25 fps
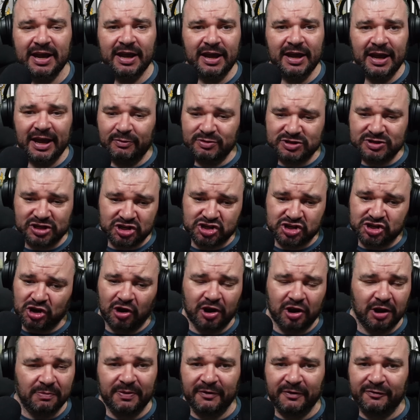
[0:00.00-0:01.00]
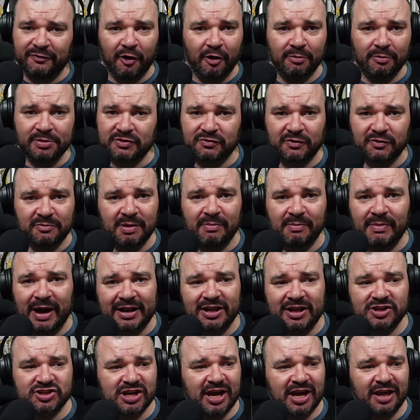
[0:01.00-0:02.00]
It was a shocking performance from the
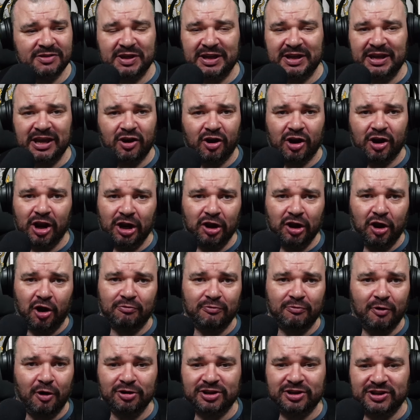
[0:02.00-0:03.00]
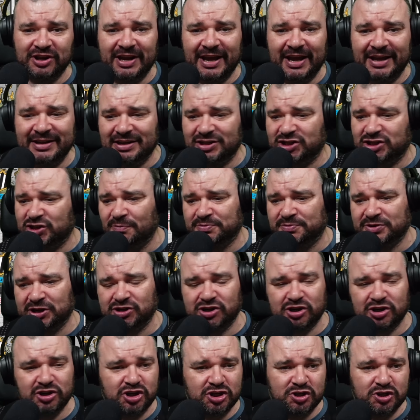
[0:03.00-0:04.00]
manager. I think he got a lot wrong tonight. His
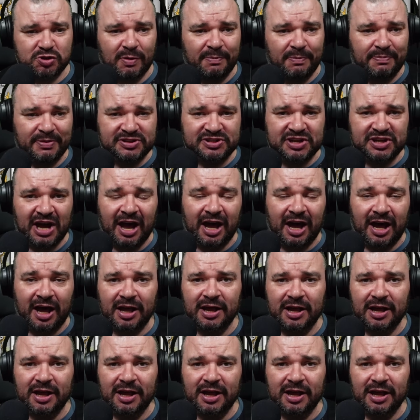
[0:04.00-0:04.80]
substitutions were bizarre